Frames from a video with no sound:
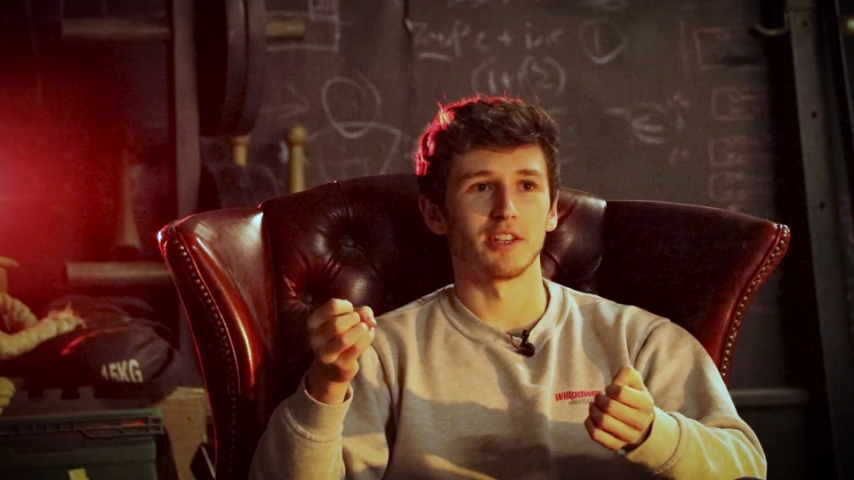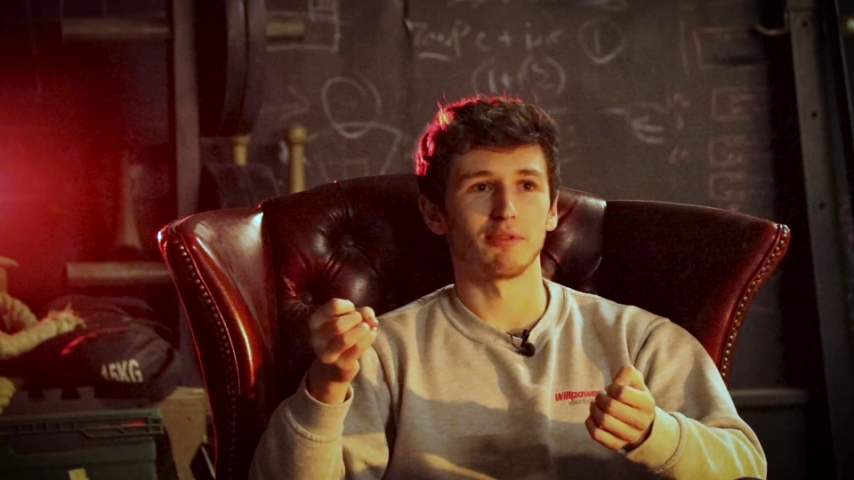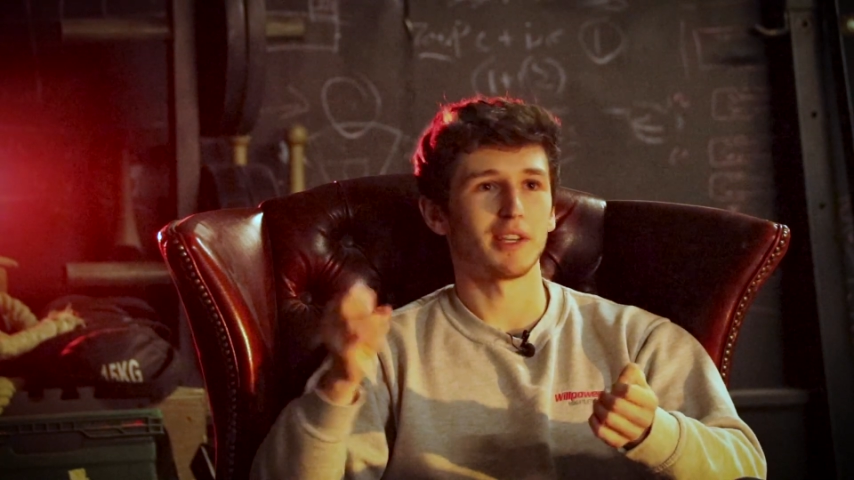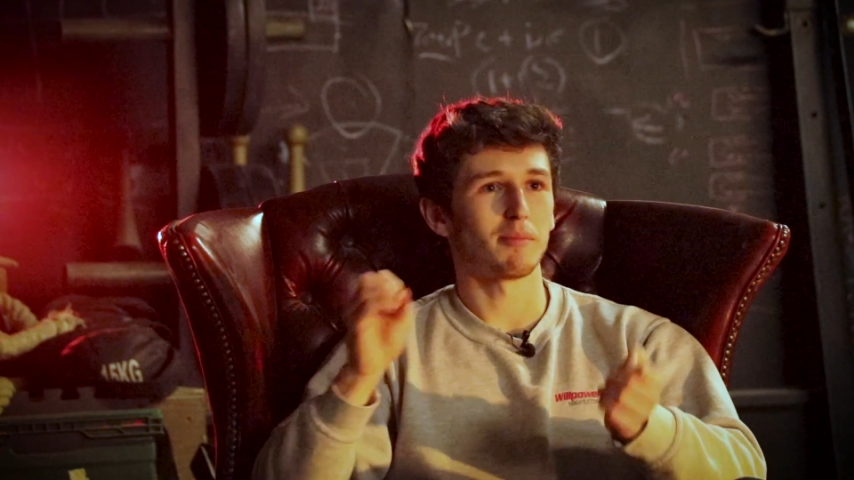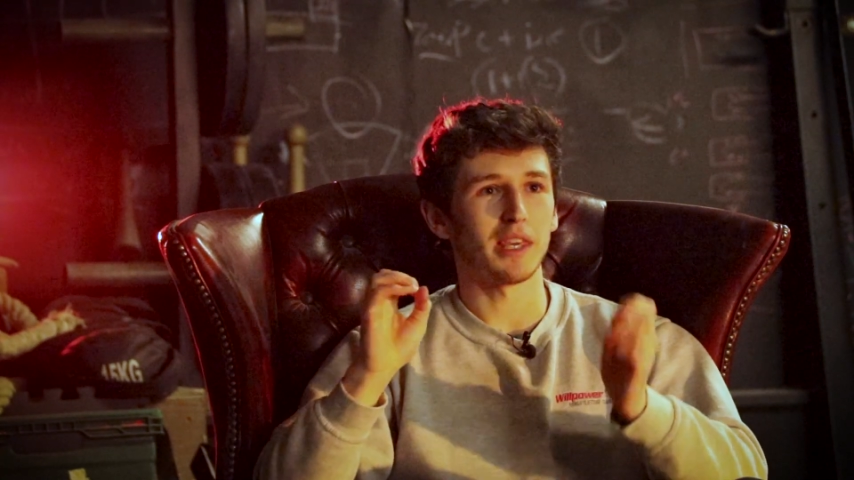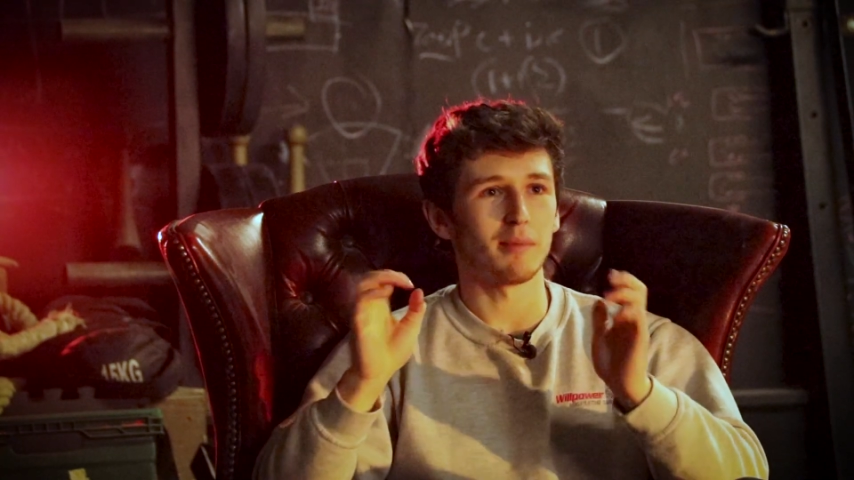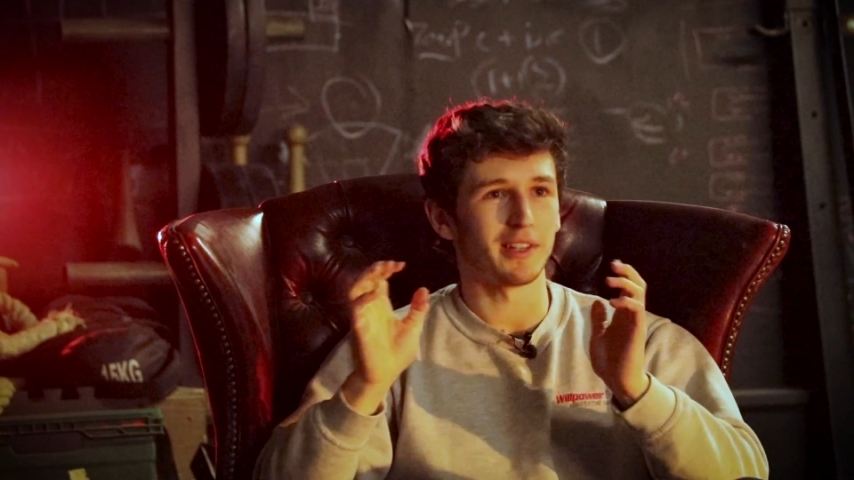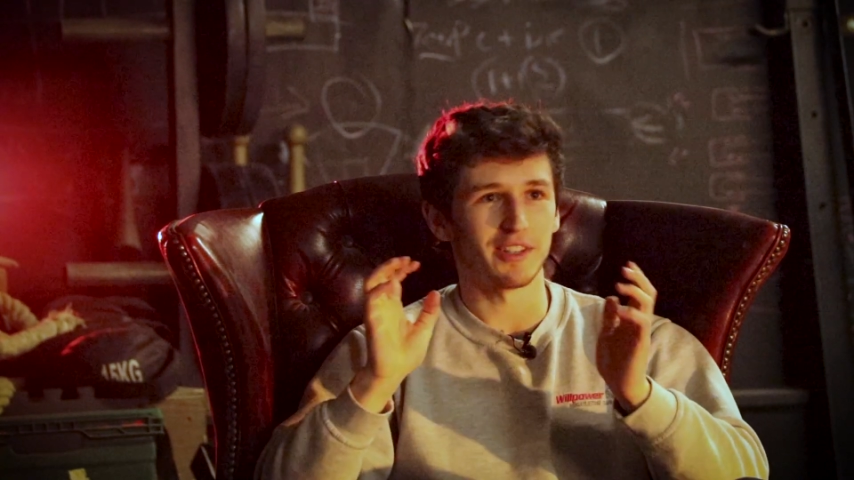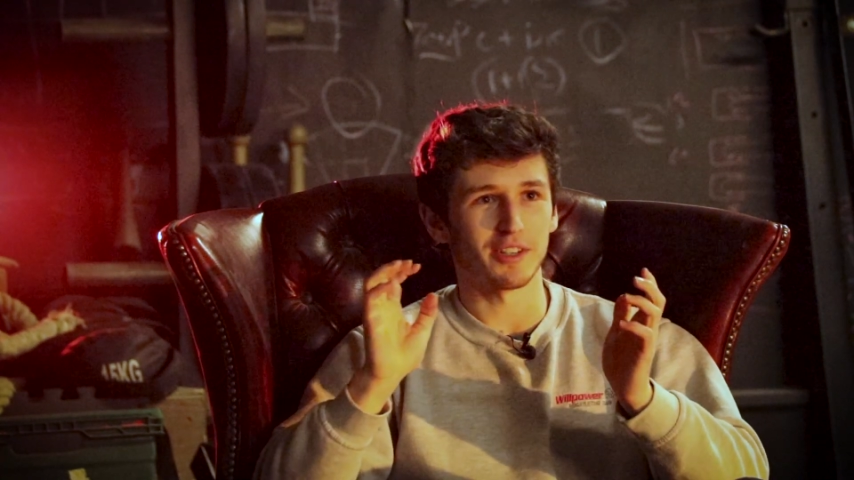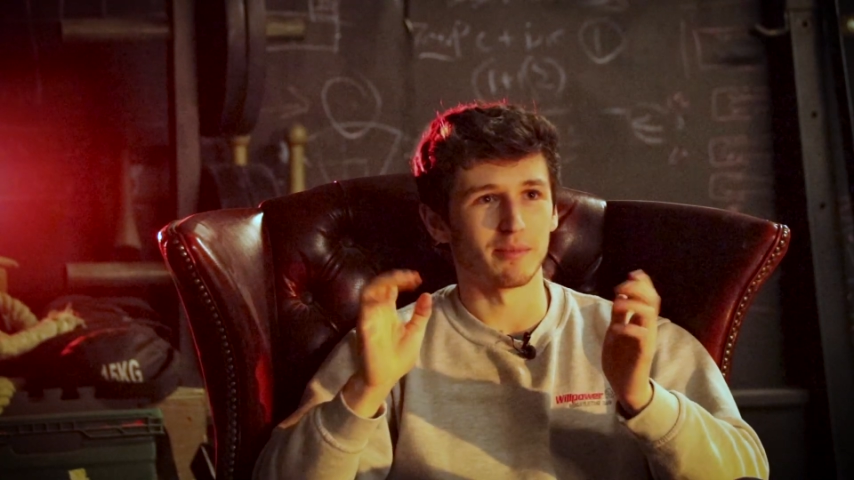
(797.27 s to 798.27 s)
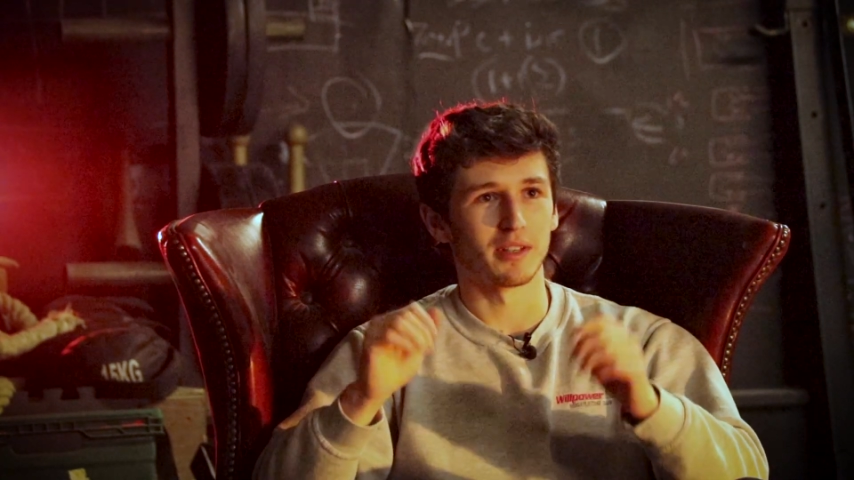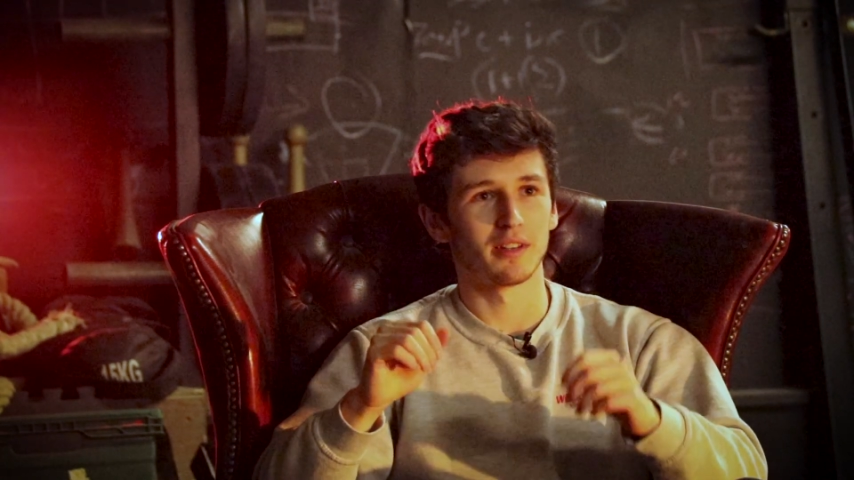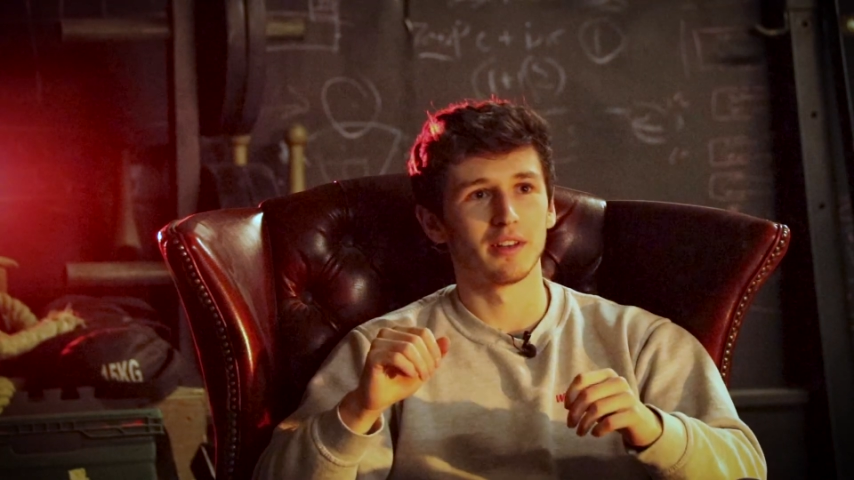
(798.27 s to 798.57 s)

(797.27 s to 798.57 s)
you don't like people in the gym.